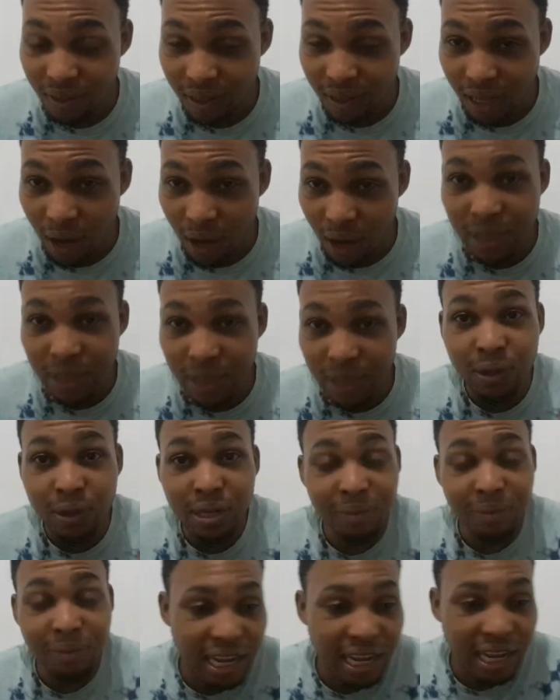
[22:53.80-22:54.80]
I wonder what they're
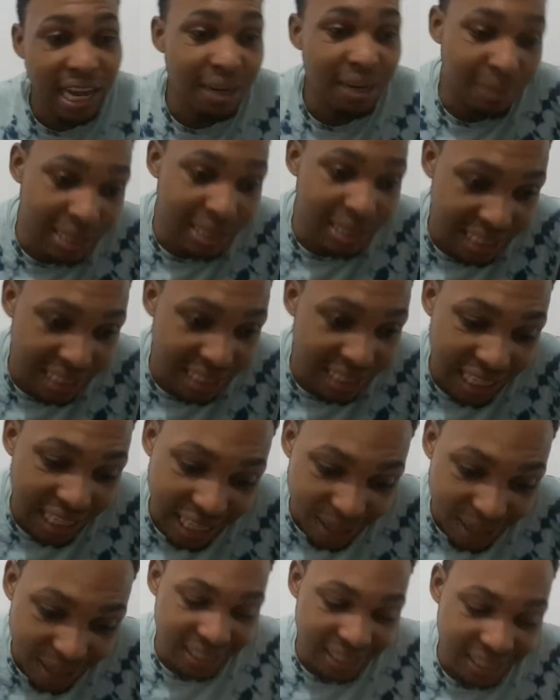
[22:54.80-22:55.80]
going to call
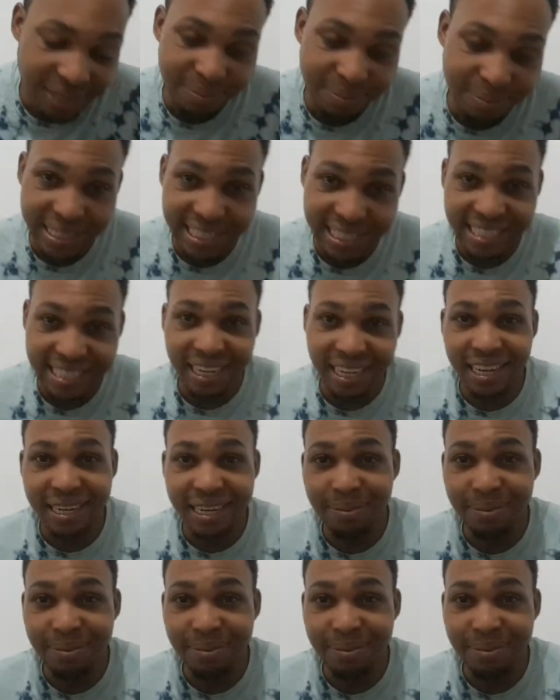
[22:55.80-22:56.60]
Massacre card.